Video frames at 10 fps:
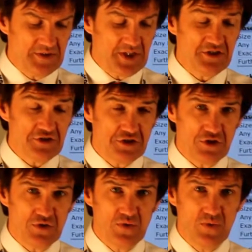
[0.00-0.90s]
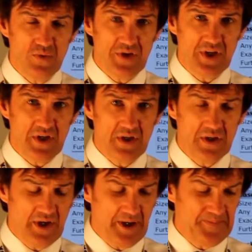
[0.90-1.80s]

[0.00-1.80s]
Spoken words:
didn't show the